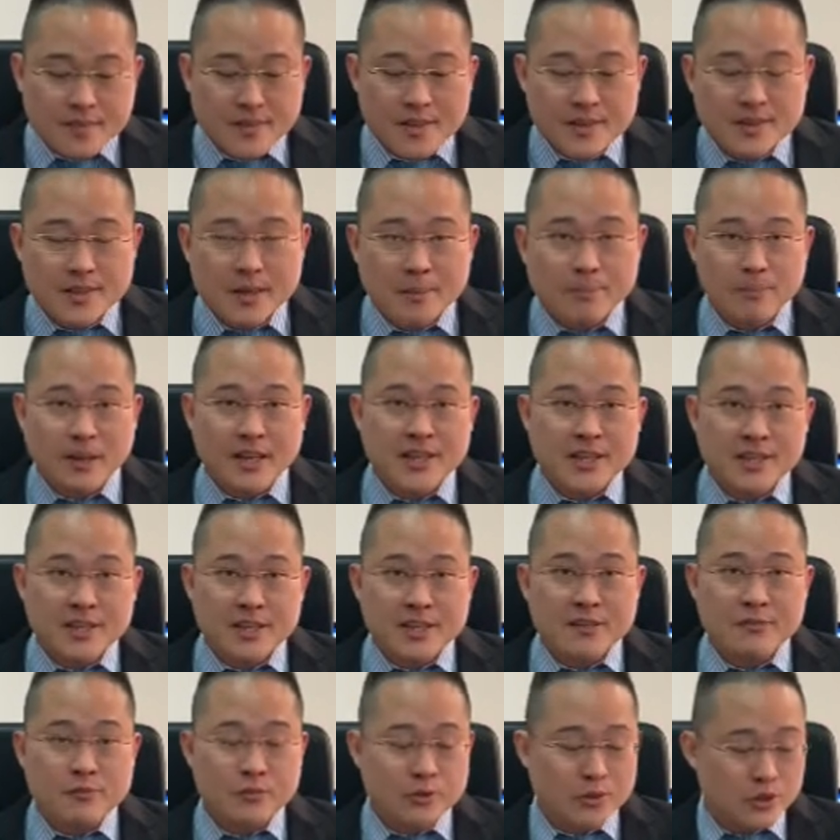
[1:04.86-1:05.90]
the
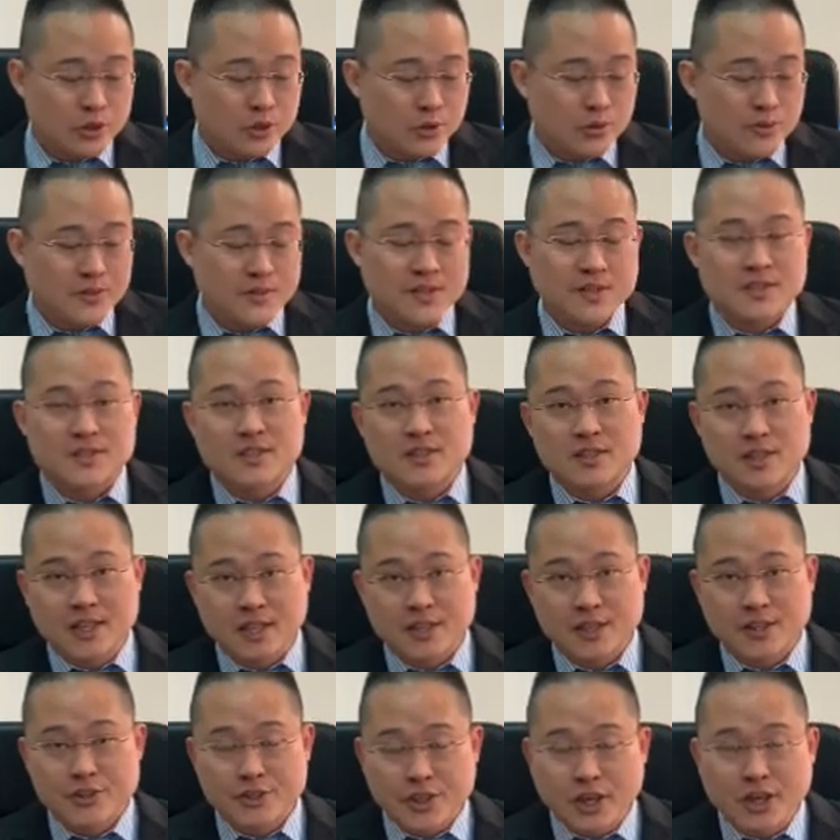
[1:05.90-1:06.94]
plaintiff would use this
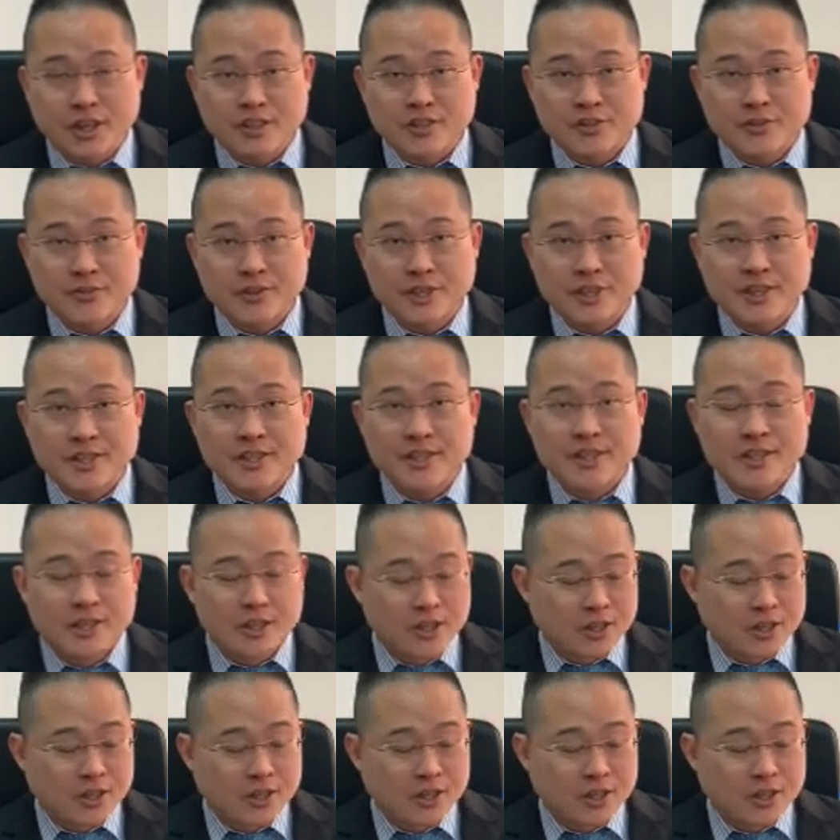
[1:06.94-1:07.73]
doctrine